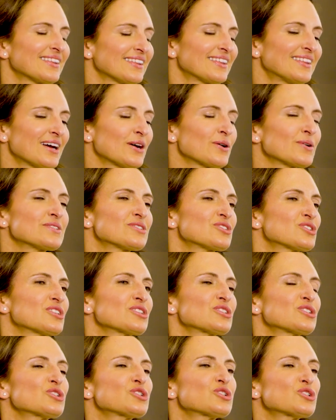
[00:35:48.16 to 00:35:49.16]
there is
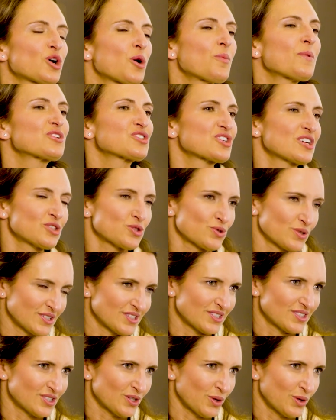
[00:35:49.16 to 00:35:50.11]
just so much interest.